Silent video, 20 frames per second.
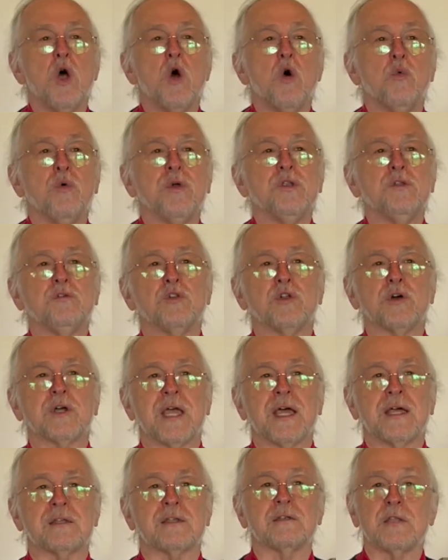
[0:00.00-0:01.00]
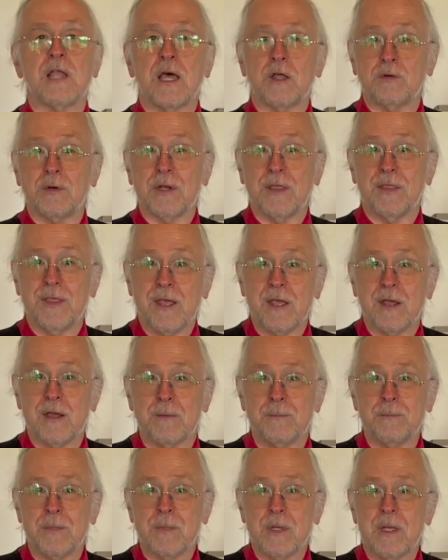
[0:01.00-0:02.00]
when you look at not only
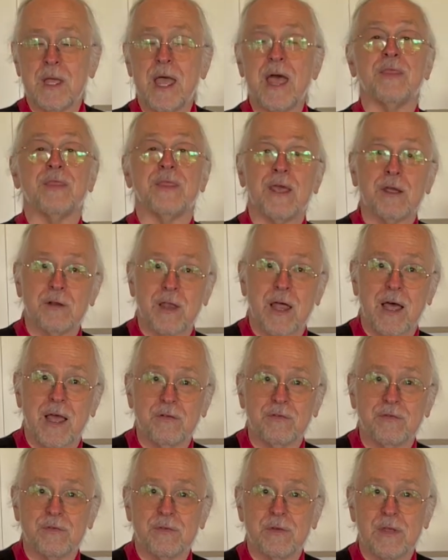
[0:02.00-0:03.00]
them and their life